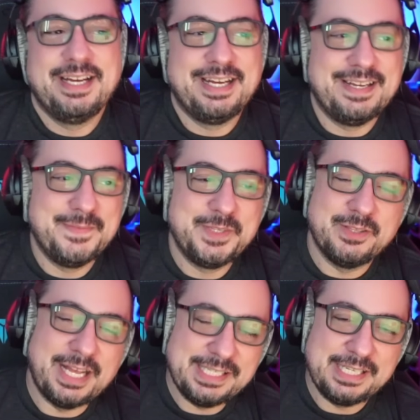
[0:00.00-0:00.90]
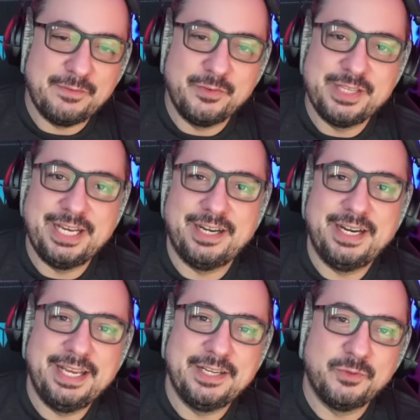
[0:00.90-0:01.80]
So lots of stuff over there,
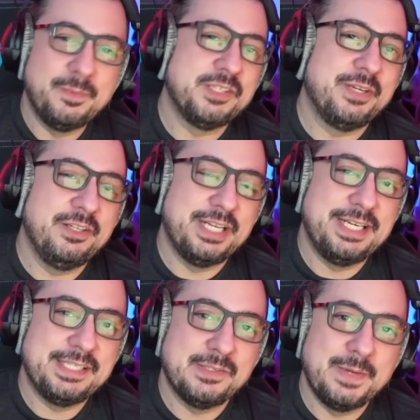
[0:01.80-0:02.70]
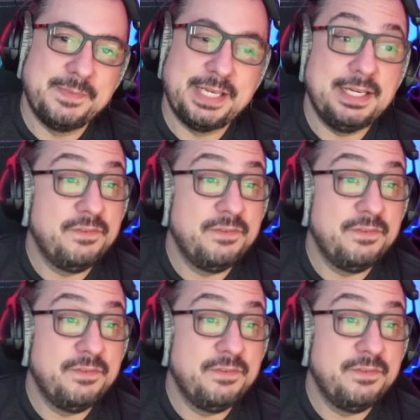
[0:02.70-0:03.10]
and robotsradio.net's the website.